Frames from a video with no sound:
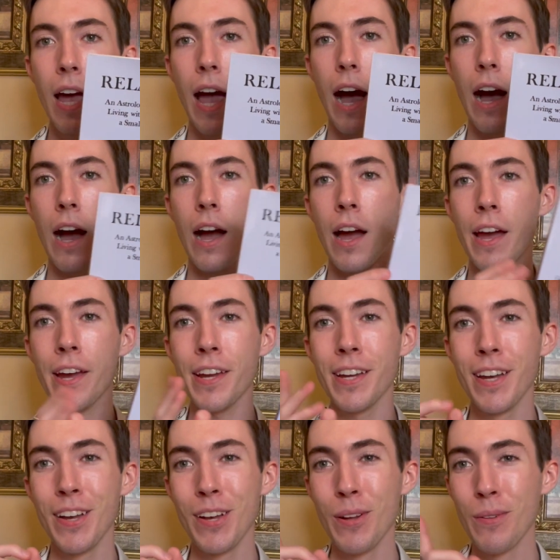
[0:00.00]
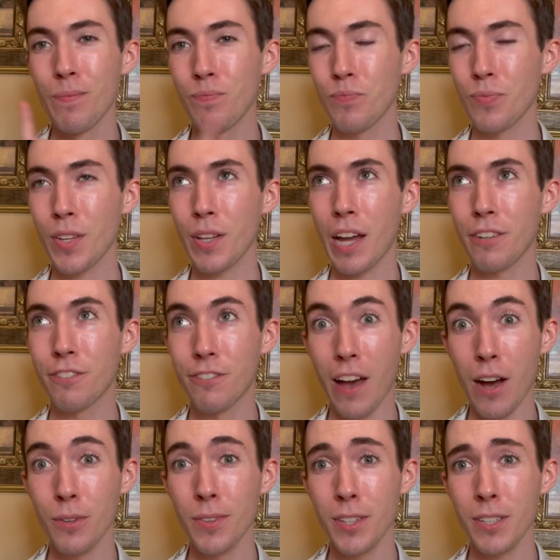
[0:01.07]
I had
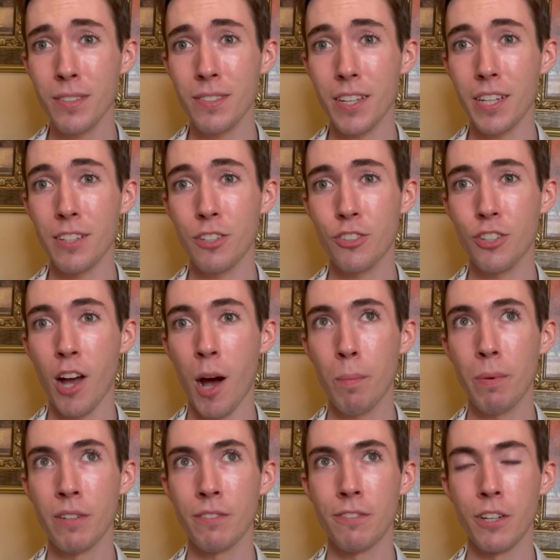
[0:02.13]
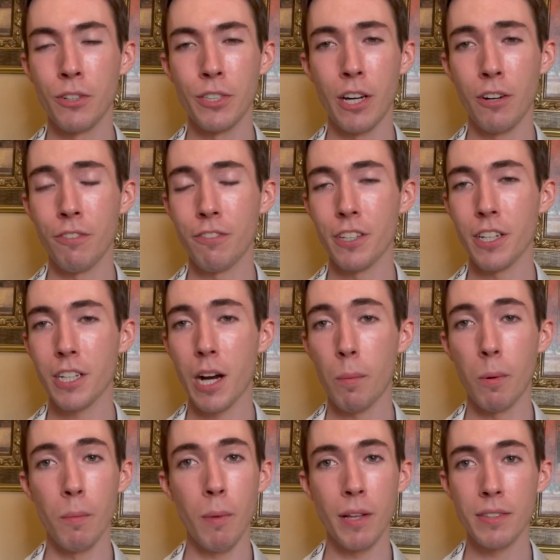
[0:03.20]
found this in a shop in Philadelphia a
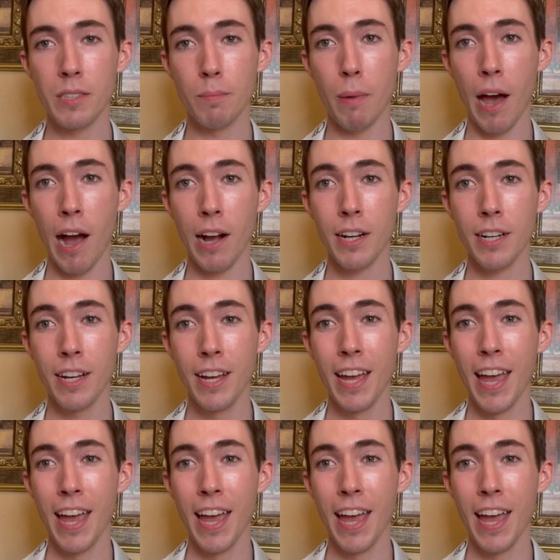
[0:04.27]
couple months back,